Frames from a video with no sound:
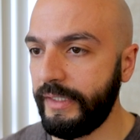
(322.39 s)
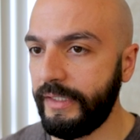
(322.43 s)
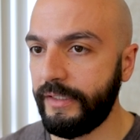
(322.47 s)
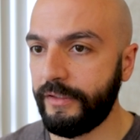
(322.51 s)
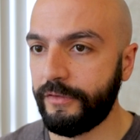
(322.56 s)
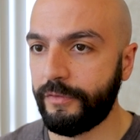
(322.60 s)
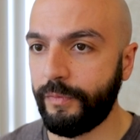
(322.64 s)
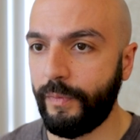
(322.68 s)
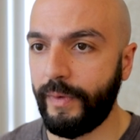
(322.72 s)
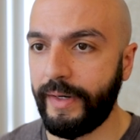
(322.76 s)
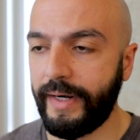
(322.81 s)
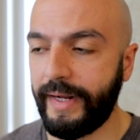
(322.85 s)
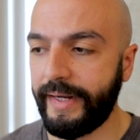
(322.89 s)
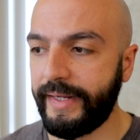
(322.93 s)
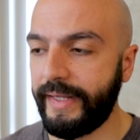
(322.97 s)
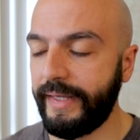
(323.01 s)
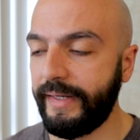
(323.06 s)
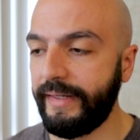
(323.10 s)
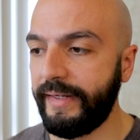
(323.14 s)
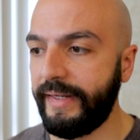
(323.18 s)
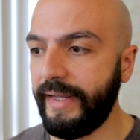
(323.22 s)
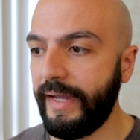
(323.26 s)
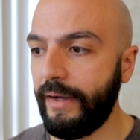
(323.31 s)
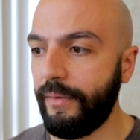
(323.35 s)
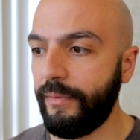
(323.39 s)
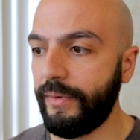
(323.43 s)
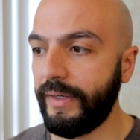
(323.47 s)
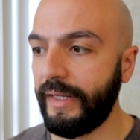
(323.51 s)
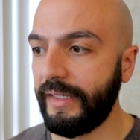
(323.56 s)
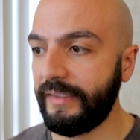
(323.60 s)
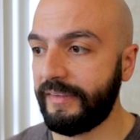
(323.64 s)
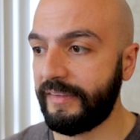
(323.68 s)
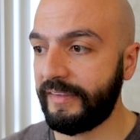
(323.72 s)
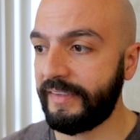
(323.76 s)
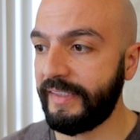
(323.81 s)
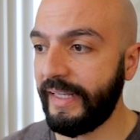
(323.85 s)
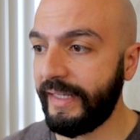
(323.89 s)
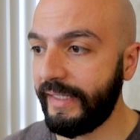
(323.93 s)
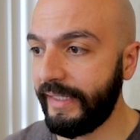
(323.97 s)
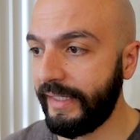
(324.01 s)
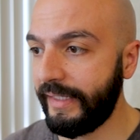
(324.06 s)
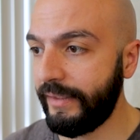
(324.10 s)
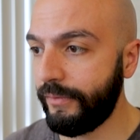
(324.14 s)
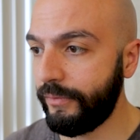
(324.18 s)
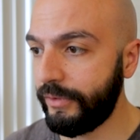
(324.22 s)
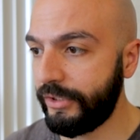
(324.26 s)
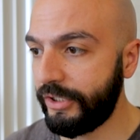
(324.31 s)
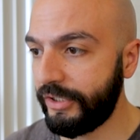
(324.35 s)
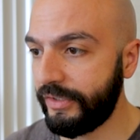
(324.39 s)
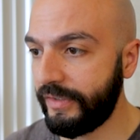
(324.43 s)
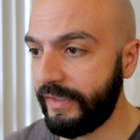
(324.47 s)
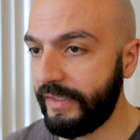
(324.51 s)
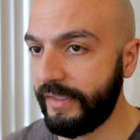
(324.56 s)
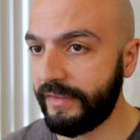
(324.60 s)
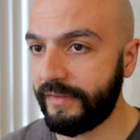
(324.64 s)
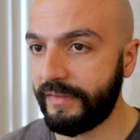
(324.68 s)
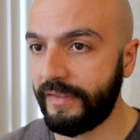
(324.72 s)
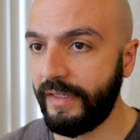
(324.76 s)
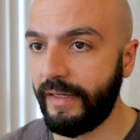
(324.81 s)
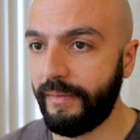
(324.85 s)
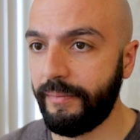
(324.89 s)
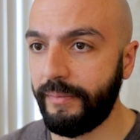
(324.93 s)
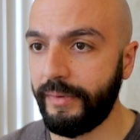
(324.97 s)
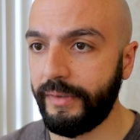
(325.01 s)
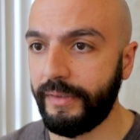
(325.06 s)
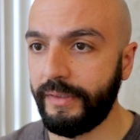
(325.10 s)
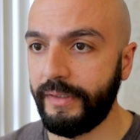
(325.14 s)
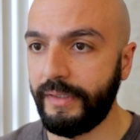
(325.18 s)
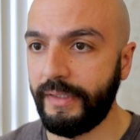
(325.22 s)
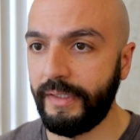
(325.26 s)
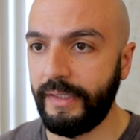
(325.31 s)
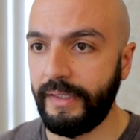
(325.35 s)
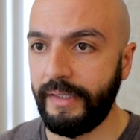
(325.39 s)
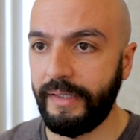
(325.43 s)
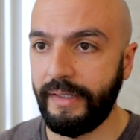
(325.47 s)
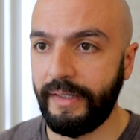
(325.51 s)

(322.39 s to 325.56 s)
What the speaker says: is what I can get when I sell it, which is this number.